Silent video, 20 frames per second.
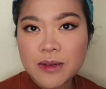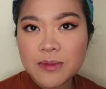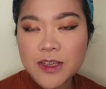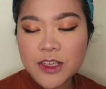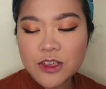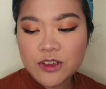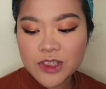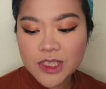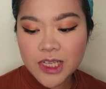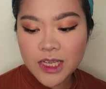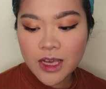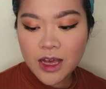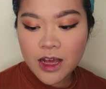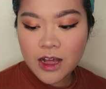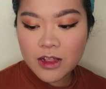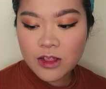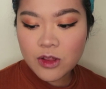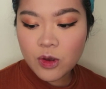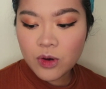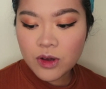going to be using
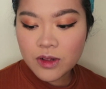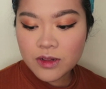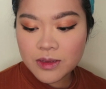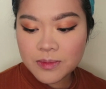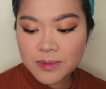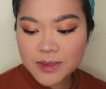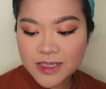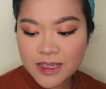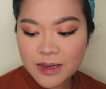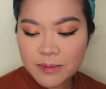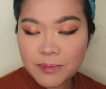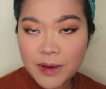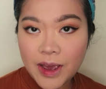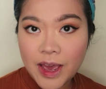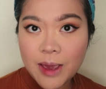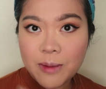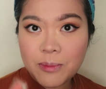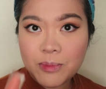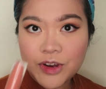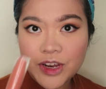a local lipstick
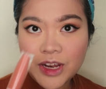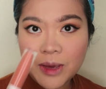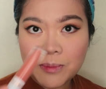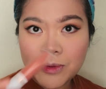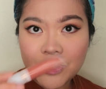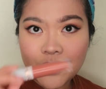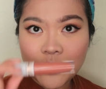by Breena